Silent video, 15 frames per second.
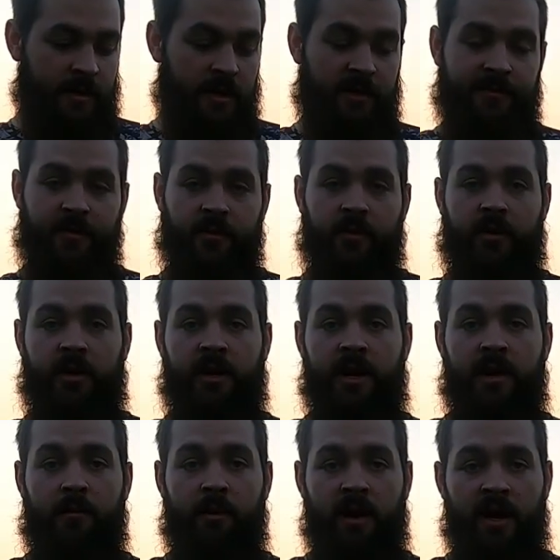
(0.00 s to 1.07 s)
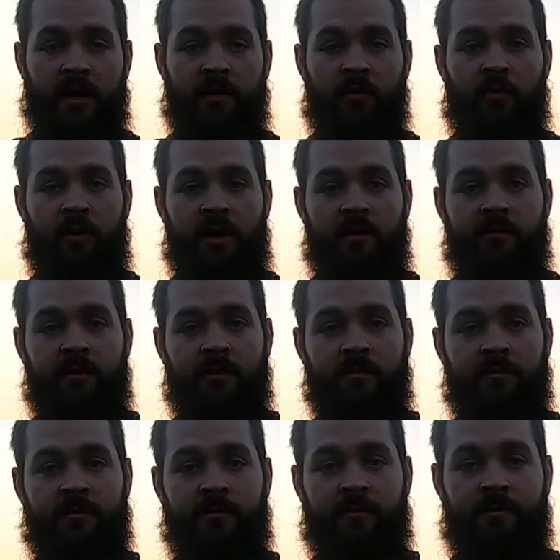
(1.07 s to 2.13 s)
If you're looking at buying a
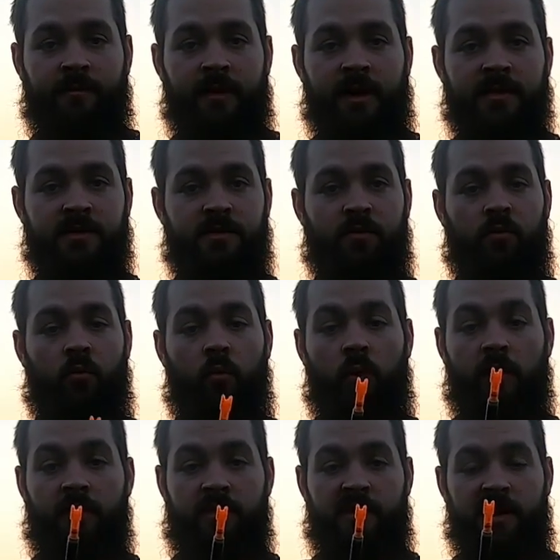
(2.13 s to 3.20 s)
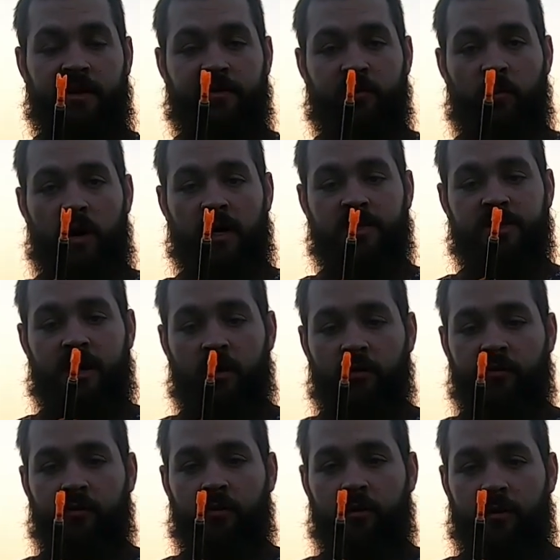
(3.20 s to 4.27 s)
Raven, that's one thing to watch out
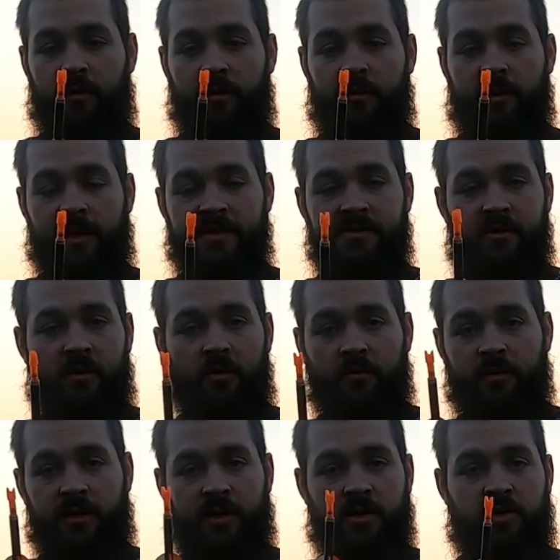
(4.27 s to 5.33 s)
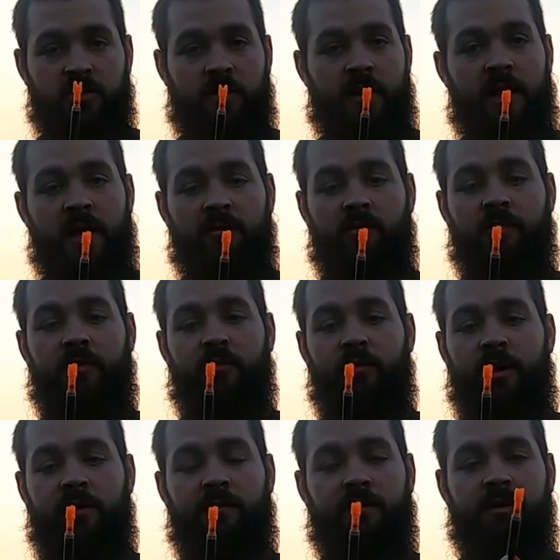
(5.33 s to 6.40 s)
for. That's the only issue I have with the
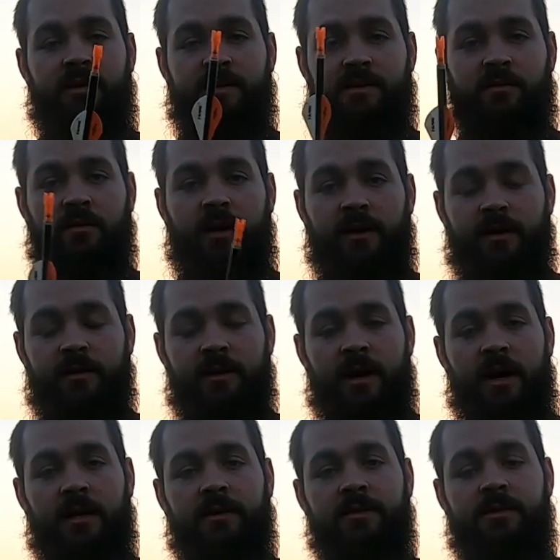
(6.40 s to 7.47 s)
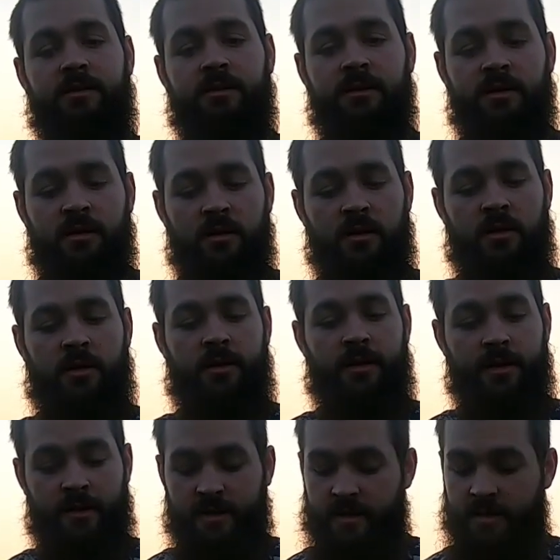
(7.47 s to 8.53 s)
Raven, is their lighted
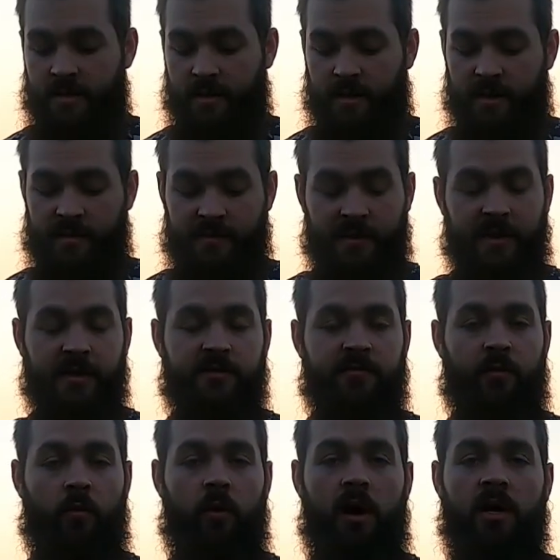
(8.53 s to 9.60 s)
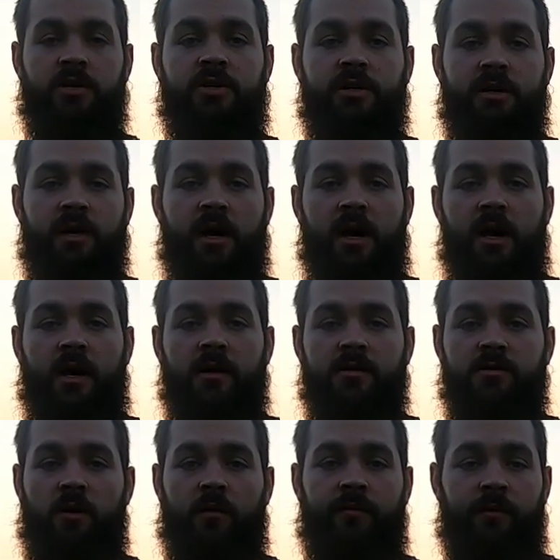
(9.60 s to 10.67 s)
nocks. Thanks for watching,
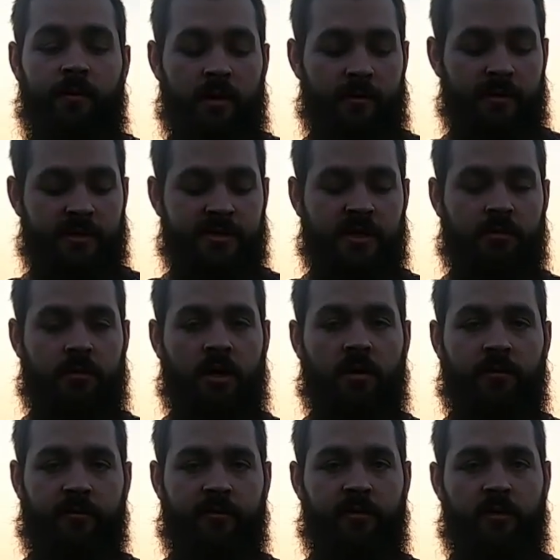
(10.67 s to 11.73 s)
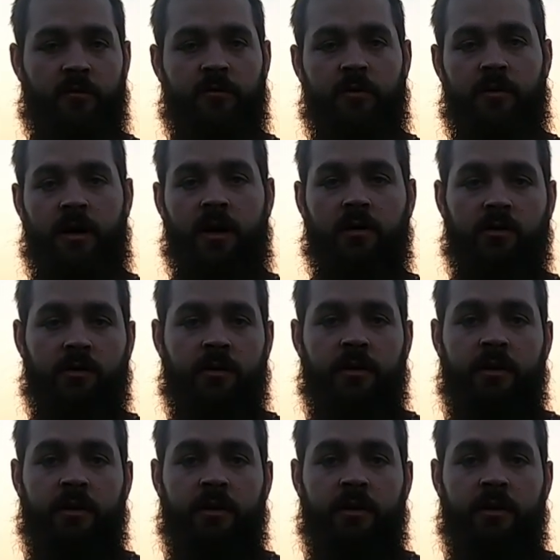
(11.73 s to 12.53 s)
guys. Hopefully maybe this tip helped a few of you out.